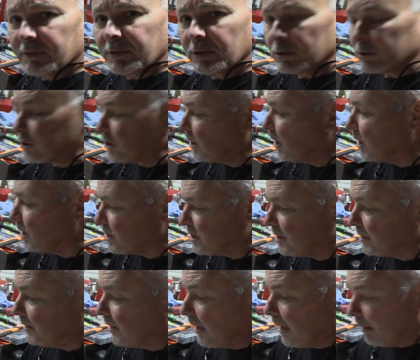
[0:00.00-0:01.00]
if you're
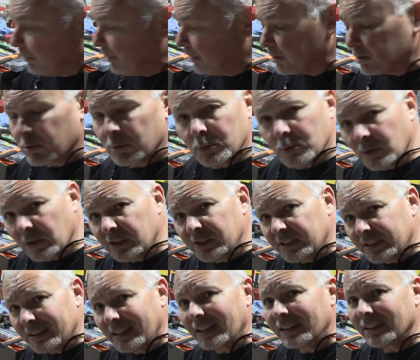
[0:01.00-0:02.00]
charging. I mean, this was
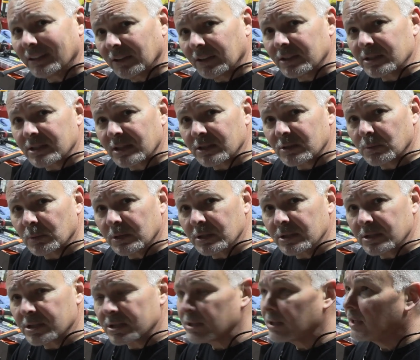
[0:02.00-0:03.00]
ridiculous. This
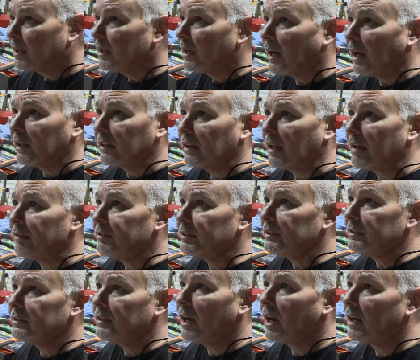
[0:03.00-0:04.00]
was
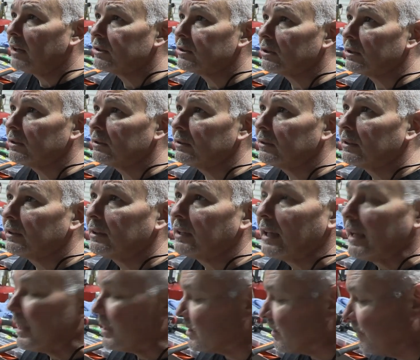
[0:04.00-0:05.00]
$1,100.
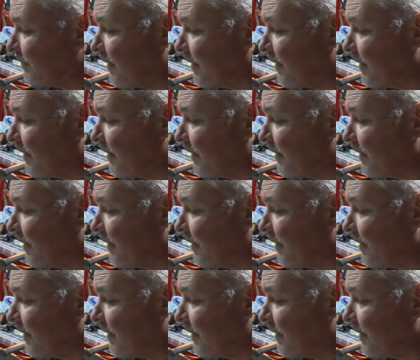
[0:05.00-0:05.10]
It's a